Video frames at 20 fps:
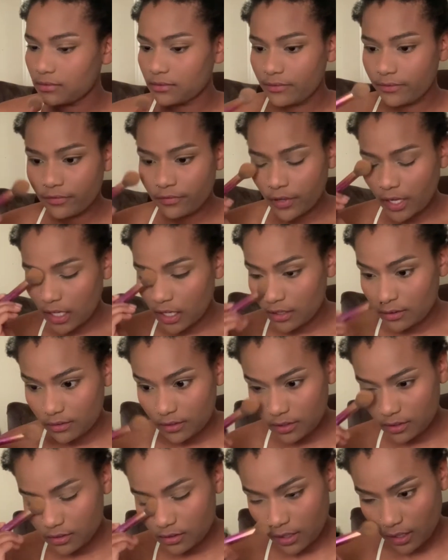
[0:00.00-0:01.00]
Fucking
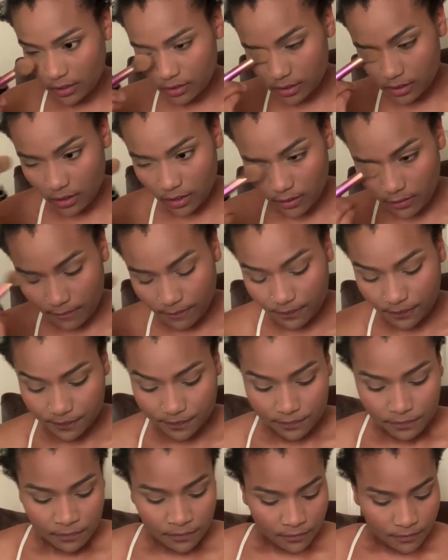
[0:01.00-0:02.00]
disgusting.
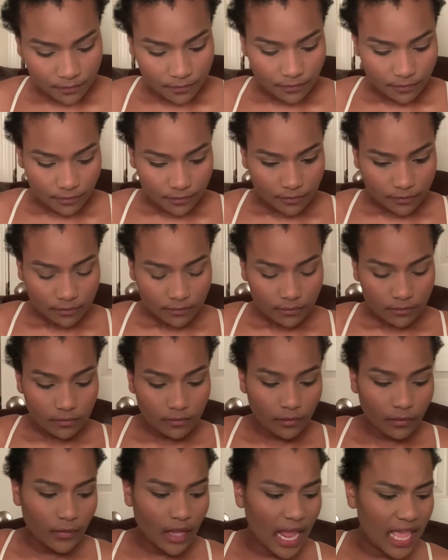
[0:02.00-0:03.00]

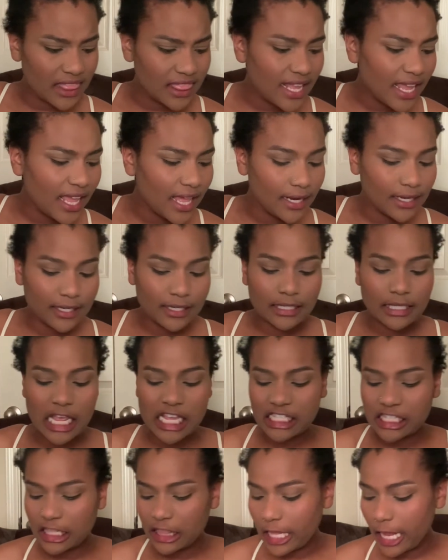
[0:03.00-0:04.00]
And then it's
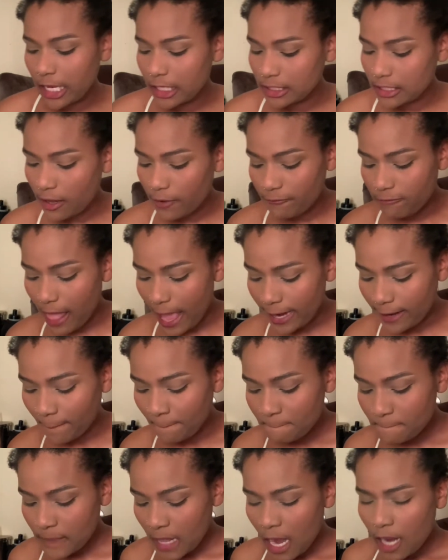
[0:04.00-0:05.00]
the things of like,
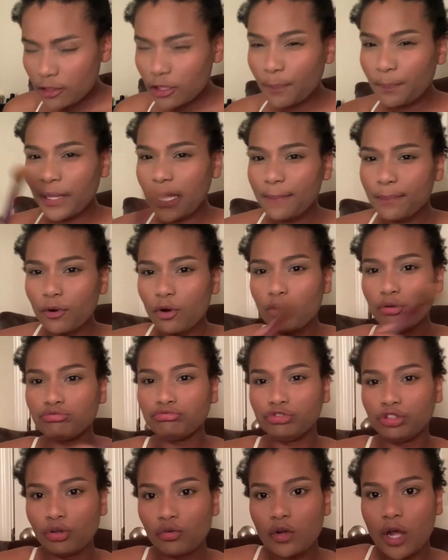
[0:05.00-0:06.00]
the people who
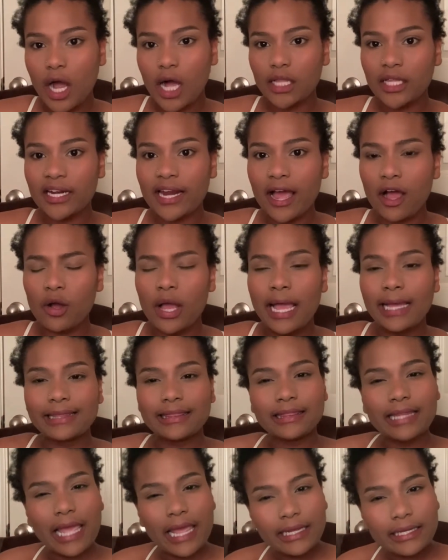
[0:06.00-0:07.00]
do call it out,
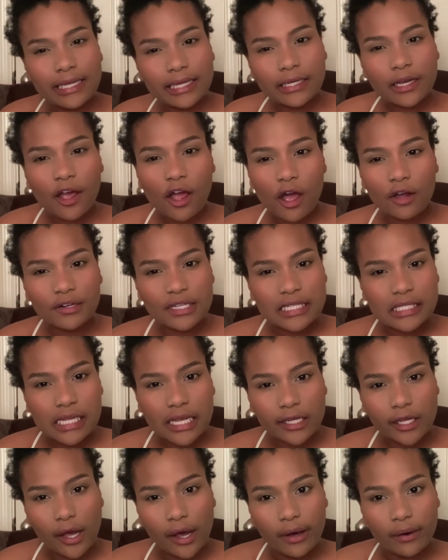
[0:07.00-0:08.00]
they get called a
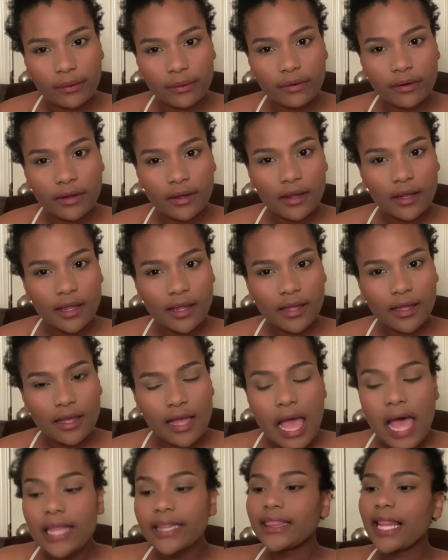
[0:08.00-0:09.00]
sicko.
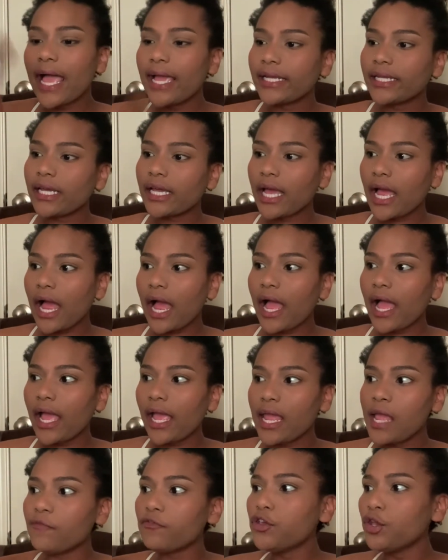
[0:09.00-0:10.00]
Like,
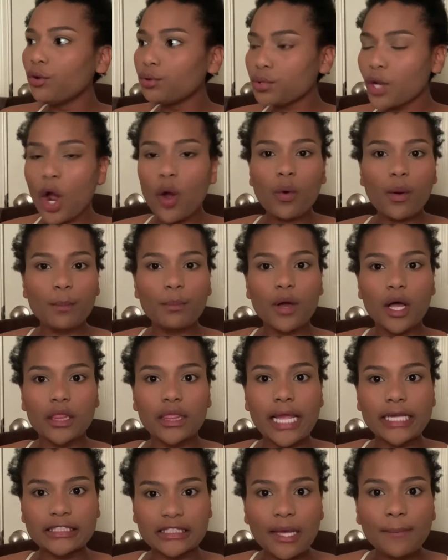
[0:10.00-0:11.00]
if you know,
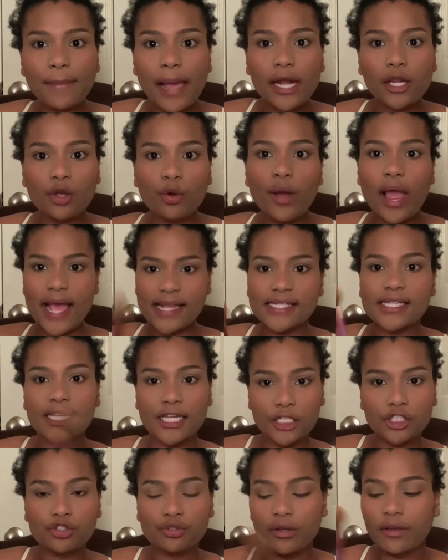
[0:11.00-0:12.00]
like, somebody who has a
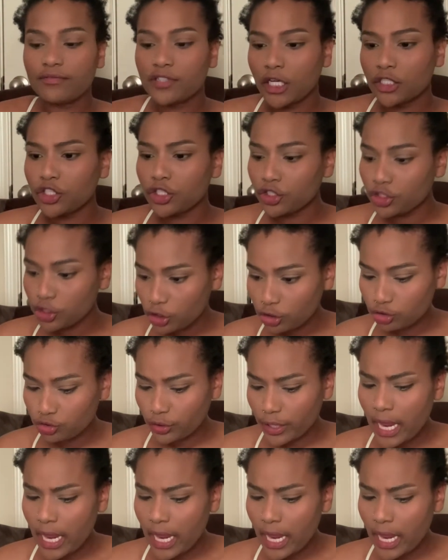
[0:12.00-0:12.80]
history of touching children,